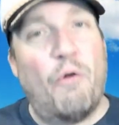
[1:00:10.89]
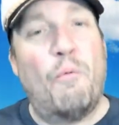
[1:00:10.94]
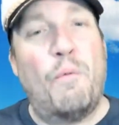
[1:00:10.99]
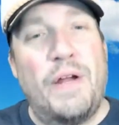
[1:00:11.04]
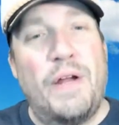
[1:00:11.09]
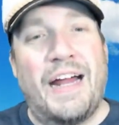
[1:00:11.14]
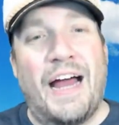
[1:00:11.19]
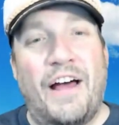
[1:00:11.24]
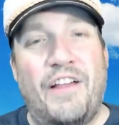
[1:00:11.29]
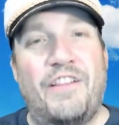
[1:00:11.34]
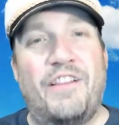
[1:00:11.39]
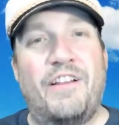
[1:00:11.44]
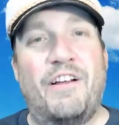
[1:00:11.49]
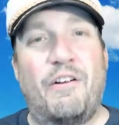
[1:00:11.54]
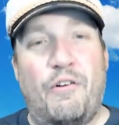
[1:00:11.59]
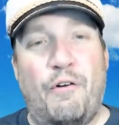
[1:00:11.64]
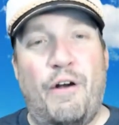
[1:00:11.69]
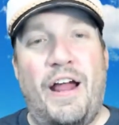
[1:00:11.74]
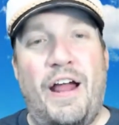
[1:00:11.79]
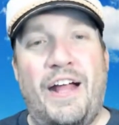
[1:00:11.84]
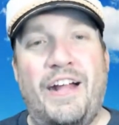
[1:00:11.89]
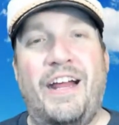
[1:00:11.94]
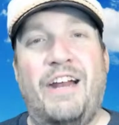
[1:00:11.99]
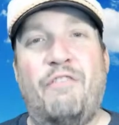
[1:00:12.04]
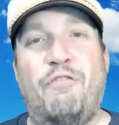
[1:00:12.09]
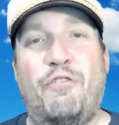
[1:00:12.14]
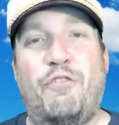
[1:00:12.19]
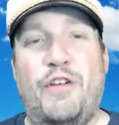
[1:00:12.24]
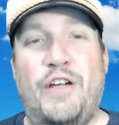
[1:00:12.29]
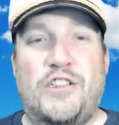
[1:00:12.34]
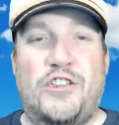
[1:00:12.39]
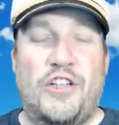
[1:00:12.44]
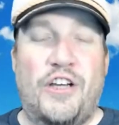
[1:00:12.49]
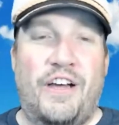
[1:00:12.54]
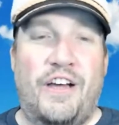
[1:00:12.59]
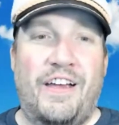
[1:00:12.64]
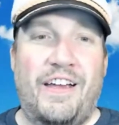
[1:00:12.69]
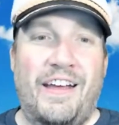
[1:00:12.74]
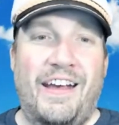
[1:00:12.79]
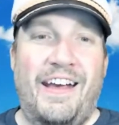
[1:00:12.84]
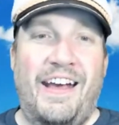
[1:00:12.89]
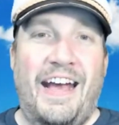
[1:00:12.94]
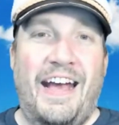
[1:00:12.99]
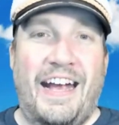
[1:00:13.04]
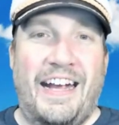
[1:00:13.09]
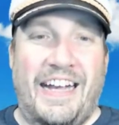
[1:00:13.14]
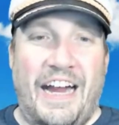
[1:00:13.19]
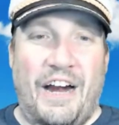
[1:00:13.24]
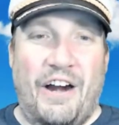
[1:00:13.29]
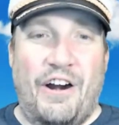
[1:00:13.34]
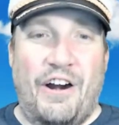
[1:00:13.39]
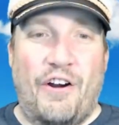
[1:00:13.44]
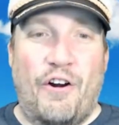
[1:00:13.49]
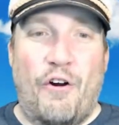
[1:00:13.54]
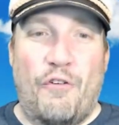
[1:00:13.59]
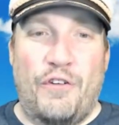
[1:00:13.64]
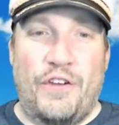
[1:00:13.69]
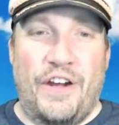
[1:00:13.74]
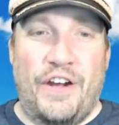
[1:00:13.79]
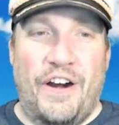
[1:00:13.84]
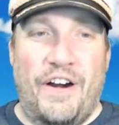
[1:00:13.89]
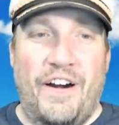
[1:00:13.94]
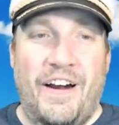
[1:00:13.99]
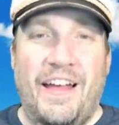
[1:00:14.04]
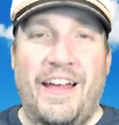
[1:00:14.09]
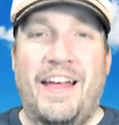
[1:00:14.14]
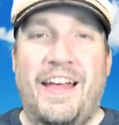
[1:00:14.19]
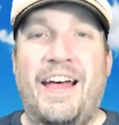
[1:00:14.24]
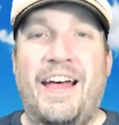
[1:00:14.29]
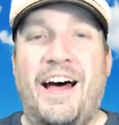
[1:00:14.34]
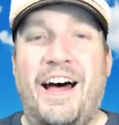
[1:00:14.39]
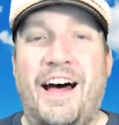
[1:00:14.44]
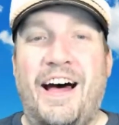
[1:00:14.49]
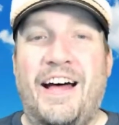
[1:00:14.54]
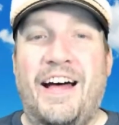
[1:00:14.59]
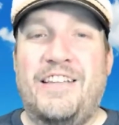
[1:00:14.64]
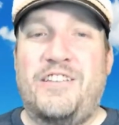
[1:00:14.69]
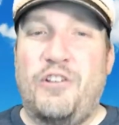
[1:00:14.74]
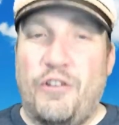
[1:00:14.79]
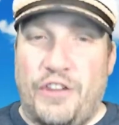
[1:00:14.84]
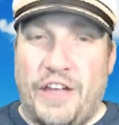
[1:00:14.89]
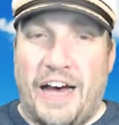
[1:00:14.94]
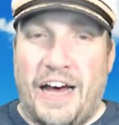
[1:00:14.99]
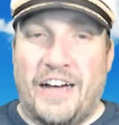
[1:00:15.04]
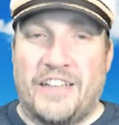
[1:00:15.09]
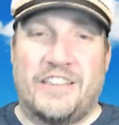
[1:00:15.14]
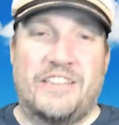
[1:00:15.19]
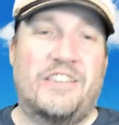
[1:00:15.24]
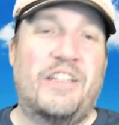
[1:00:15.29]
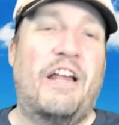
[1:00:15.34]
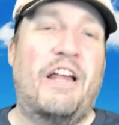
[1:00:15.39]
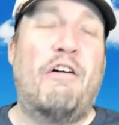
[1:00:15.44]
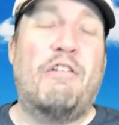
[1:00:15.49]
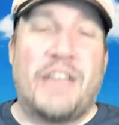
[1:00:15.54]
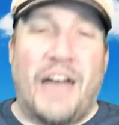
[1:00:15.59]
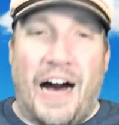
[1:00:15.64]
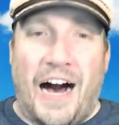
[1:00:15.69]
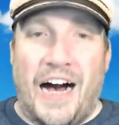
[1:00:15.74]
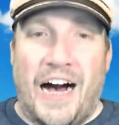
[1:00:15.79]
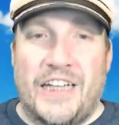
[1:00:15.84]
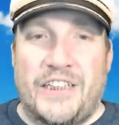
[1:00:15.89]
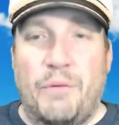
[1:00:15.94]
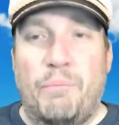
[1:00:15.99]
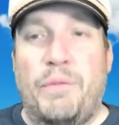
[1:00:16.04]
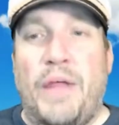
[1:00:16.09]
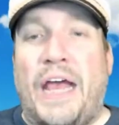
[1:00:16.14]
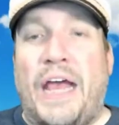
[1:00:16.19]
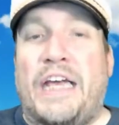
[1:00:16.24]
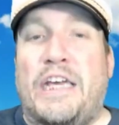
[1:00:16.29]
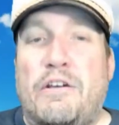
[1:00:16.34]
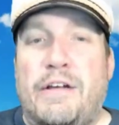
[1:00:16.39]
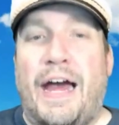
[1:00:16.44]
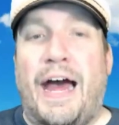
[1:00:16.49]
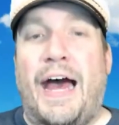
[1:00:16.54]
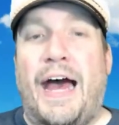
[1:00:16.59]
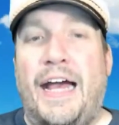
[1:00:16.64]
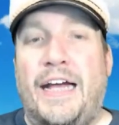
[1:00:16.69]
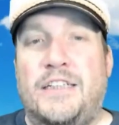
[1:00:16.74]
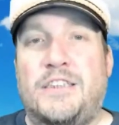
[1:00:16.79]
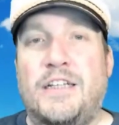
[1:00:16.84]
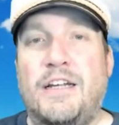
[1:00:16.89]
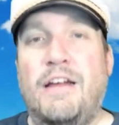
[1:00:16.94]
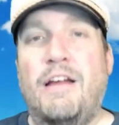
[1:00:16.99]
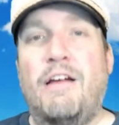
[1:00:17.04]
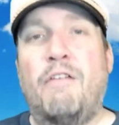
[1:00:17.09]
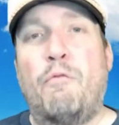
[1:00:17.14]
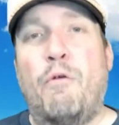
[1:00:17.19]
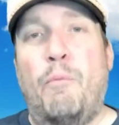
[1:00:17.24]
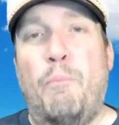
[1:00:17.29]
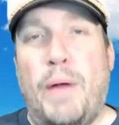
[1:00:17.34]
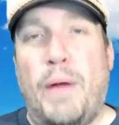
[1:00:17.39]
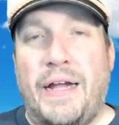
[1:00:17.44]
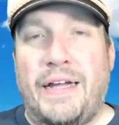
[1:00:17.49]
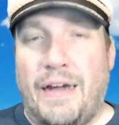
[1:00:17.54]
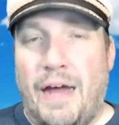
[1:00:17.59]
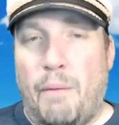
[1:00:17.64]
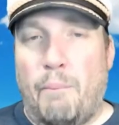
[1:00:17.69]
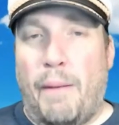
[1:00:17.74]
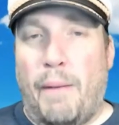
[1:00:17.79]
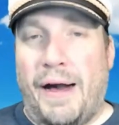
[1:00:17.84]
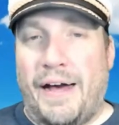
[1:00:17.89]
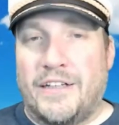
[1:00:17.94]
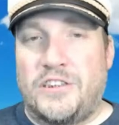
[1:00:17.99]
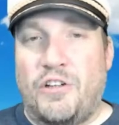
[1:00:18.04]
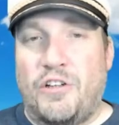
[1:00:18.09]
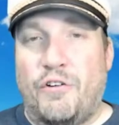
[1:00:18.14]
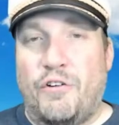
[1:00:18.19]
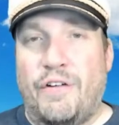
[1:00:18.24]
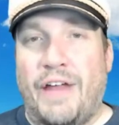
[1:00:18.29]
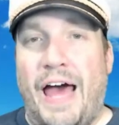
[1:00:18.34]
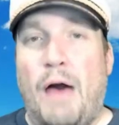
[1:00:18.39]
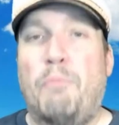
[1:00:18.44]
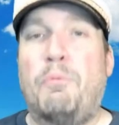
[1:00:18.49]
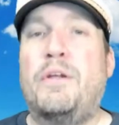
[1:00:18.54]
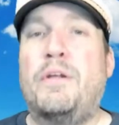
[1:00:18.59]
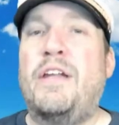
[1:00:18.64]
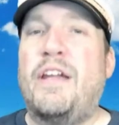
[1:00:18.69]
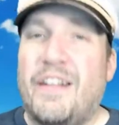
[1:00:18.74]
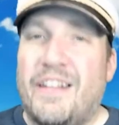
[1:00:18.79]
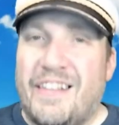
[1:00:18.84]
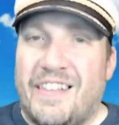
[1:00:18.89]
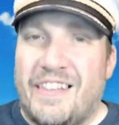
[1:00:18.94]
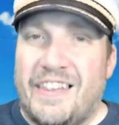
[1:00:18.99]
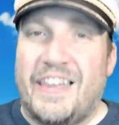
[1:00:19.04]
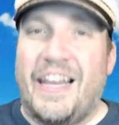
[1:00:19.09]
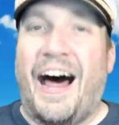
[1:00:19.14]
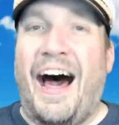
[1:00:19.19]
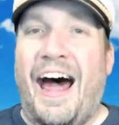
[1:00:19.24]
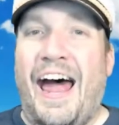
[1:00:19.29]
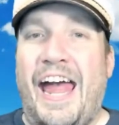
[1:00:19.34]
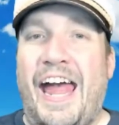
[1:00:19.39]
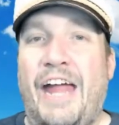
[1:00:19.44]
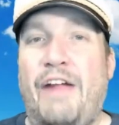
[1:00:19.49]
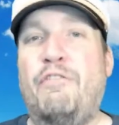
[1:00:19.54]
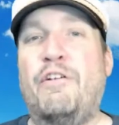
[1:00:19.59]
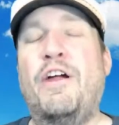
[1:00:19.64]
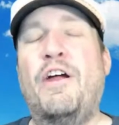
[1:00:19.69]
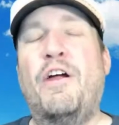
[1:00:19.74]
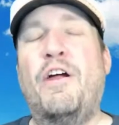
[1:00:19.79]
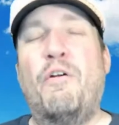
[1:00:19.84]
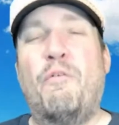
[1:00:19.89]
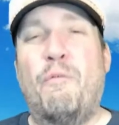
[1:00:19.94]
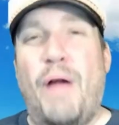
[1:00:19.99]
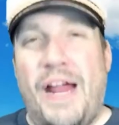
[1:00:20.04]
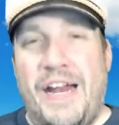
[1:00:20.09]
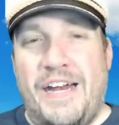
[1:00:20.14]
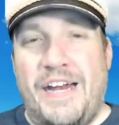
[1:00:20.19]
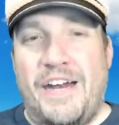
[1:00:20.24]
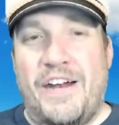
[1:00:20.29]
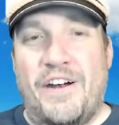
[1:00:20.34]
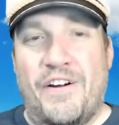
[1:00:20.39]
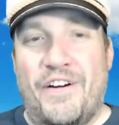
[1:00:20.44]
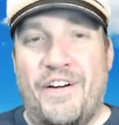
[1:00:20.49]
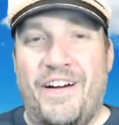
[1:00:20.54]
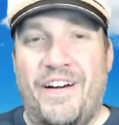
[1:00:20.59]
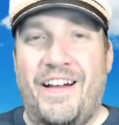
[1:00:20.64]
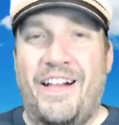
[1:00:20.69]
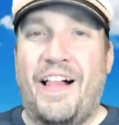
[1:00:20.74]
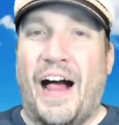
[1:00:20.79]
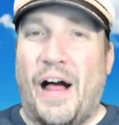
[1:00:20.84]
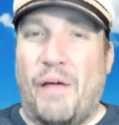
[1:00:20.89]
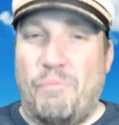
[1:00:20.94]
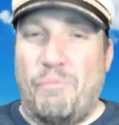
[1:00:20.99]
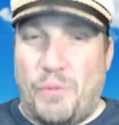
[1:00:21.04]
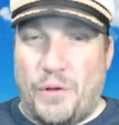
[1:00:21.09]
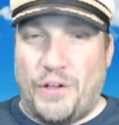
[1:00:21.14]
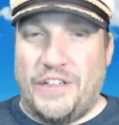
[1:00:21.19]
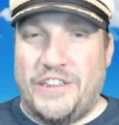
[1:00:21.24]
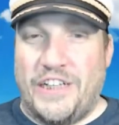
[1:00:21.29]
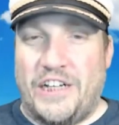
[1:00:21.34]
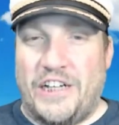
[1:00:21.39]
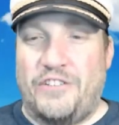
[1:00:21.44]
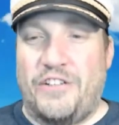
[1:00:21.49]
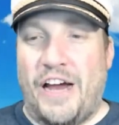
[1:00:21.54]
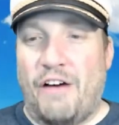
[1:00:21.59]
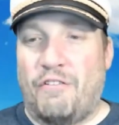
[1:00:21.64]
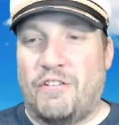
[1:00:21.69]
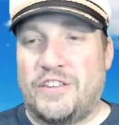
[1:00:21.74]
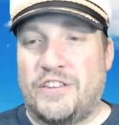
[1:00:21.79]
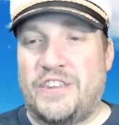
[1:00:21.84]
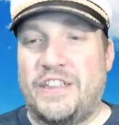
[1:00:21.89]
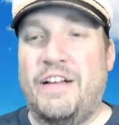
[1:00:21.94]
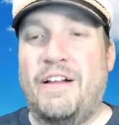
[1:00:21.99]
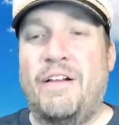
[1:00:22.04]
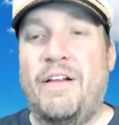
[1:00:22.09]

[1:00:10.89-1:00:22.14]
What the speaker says: We got Greg and Felicia and Kara over there to 1,000. So that was awesome. Thank you guys for making that milestone happen live right here on Billy J Travels.